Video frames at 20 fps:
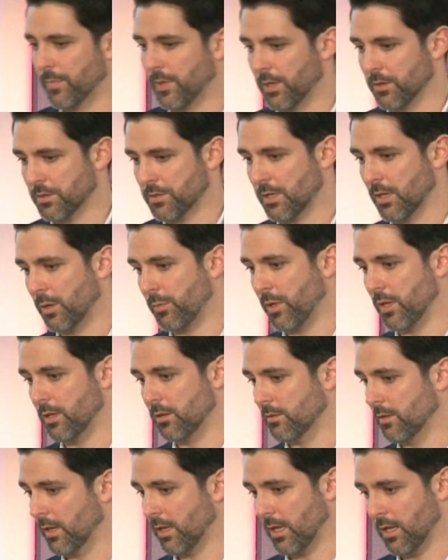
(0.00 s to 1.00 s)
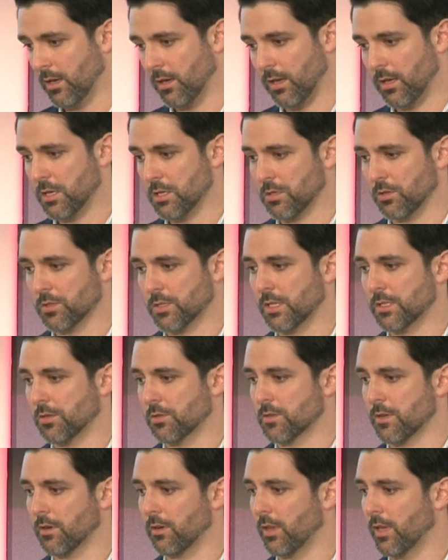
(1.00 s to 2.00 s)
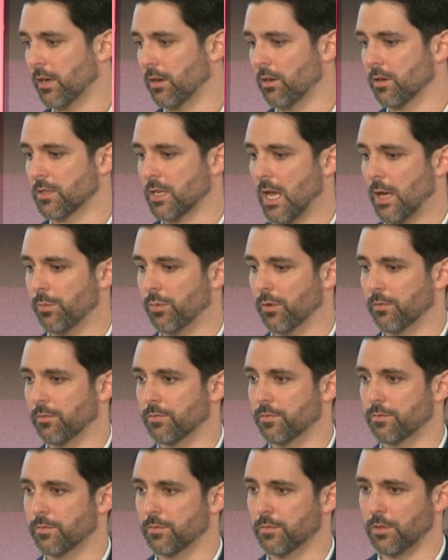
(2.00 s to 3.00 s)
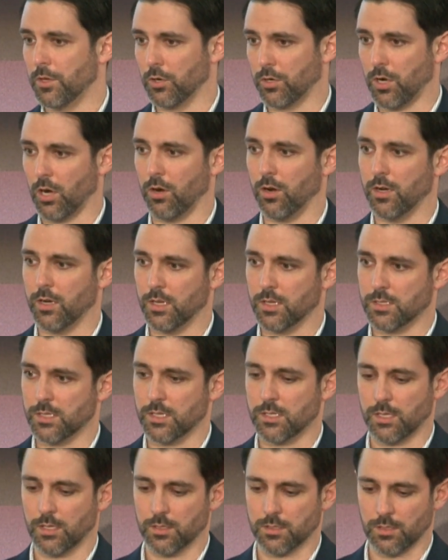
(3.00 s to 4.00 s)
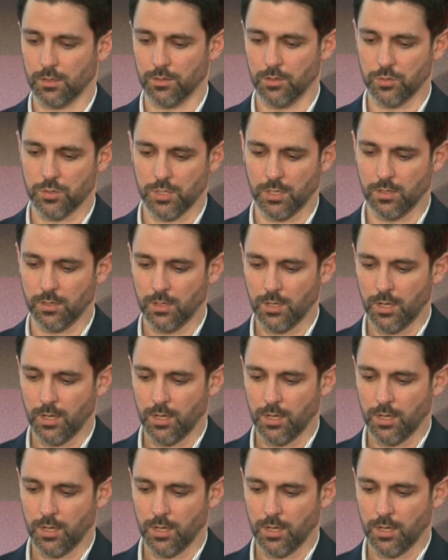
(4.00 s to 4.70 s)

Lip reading: There's going to be, again, additional sensors that are layered on top of your current existing solution.